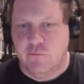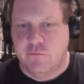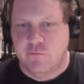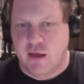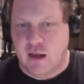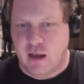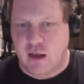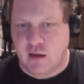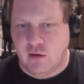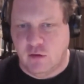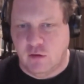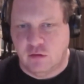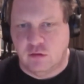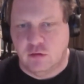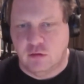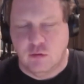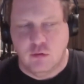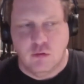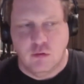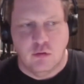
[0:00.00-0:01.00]

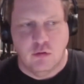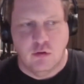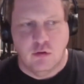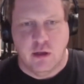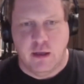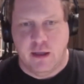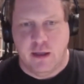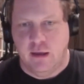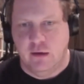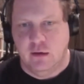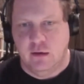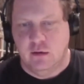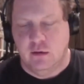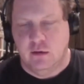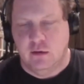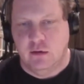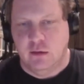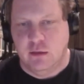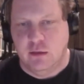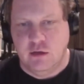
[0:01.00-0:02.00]
phalanx or at
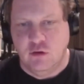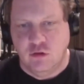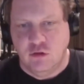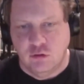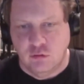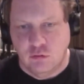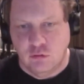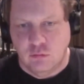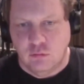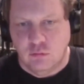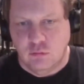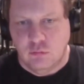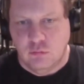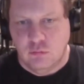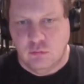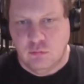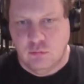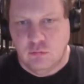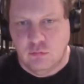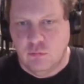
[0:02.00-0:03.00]
a legion
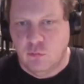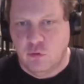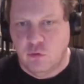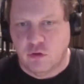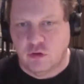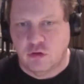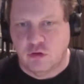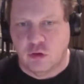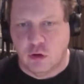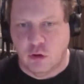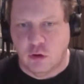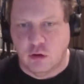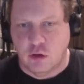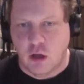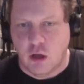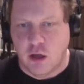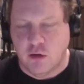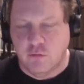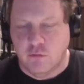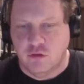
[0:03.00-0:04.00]
with a solid
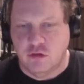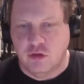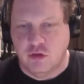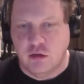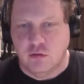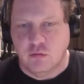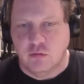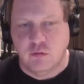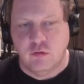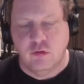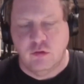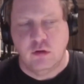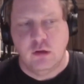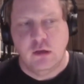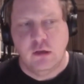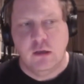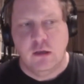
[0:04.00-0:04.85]
line of shields.